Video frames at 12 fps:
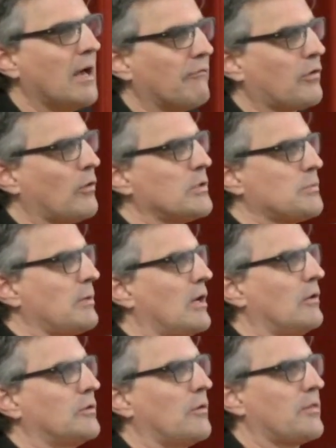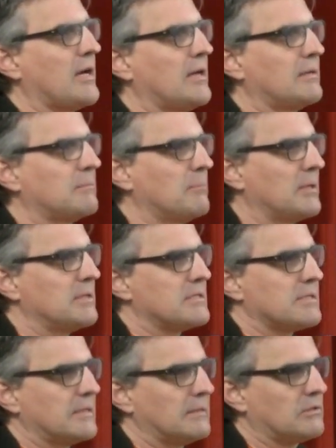Of course, we all know that, but
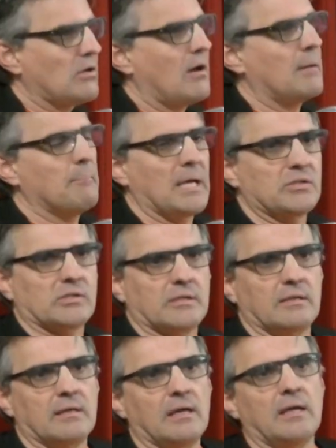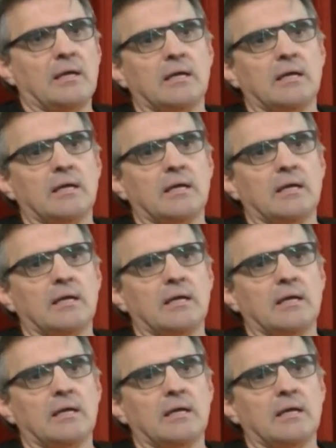as Tom mentioned,